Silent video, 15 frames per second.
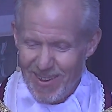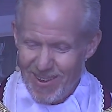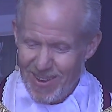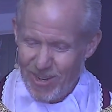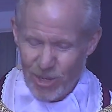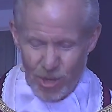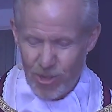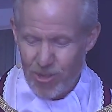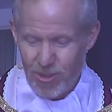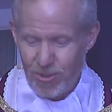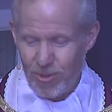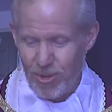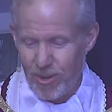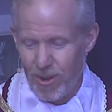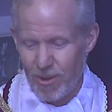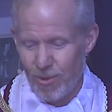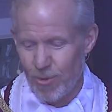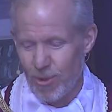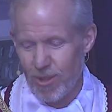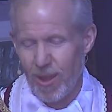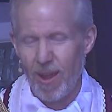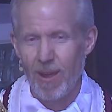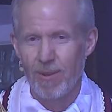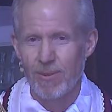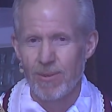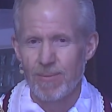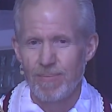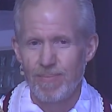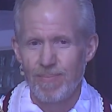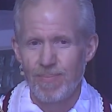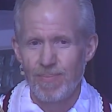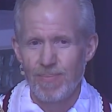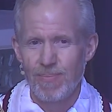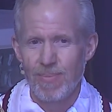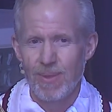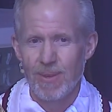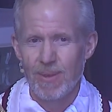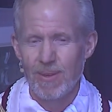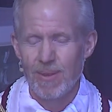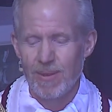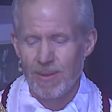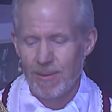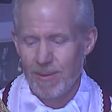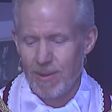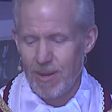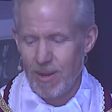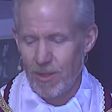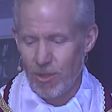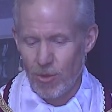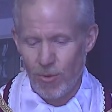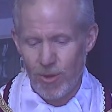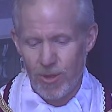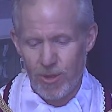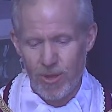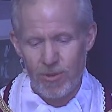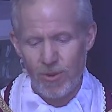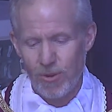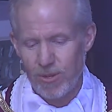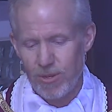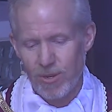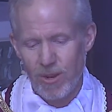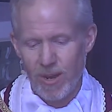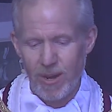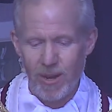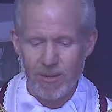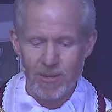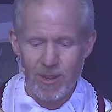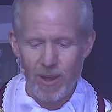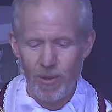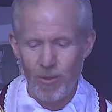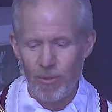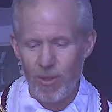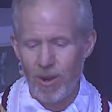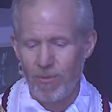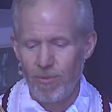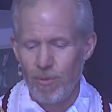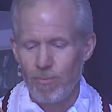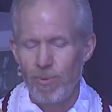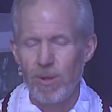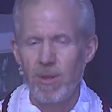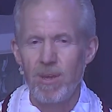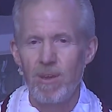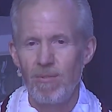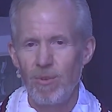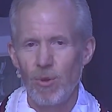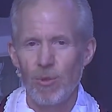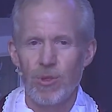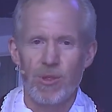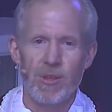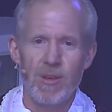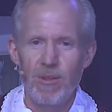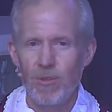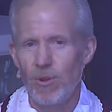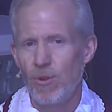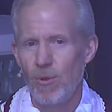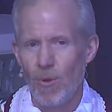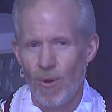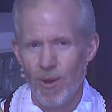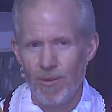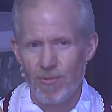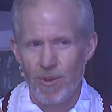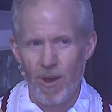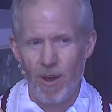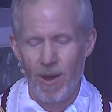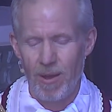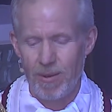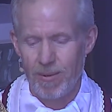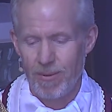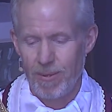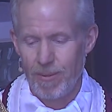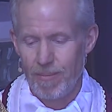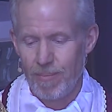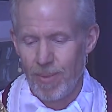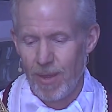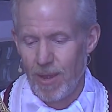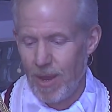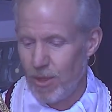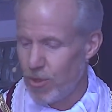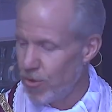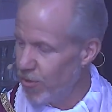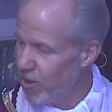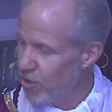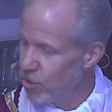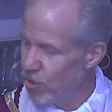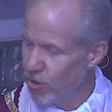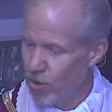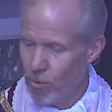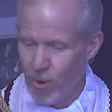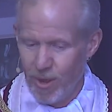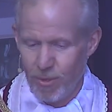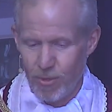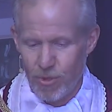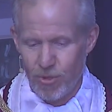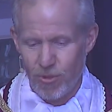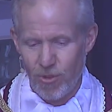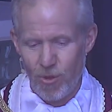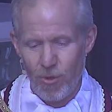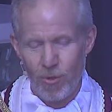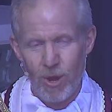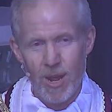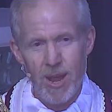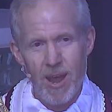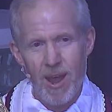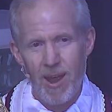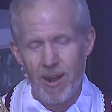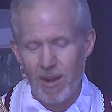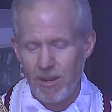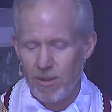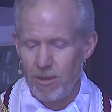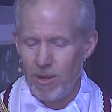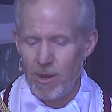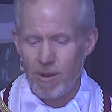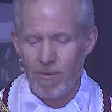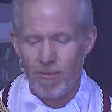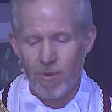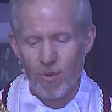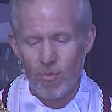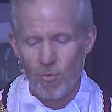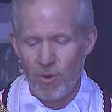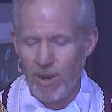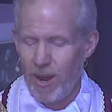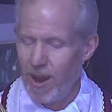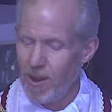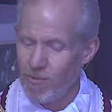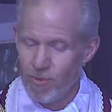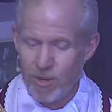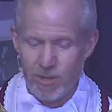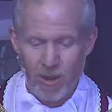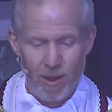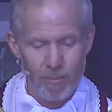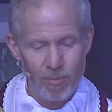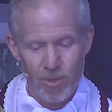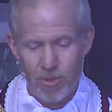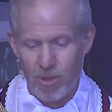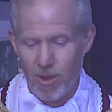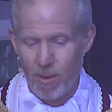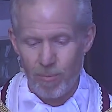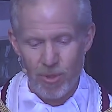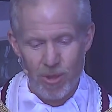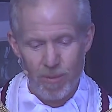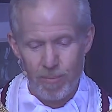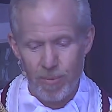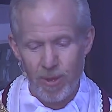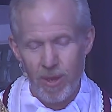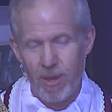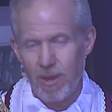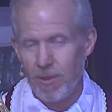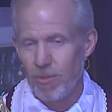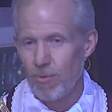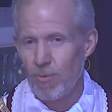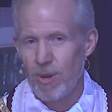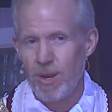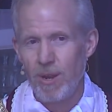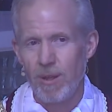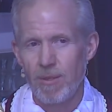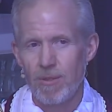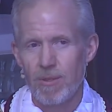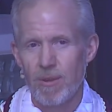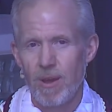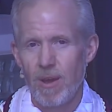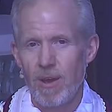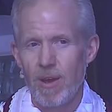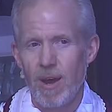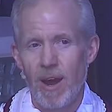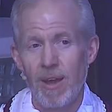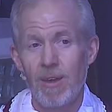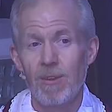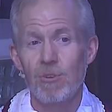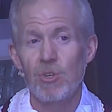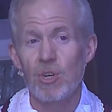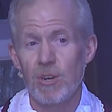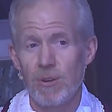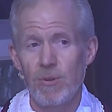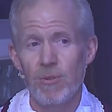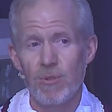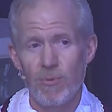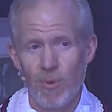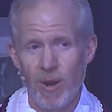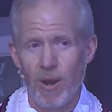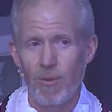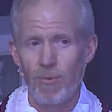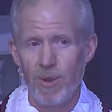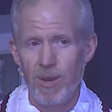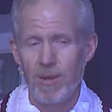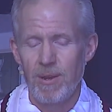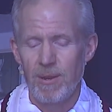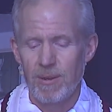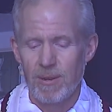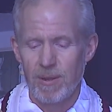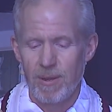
she still didn't understand. And so he said to her, Did I not tell you that if you believe, you'll see the glory of God? And so they took away the stone. And I love re- every time this comes up in the readings I get chills when I read it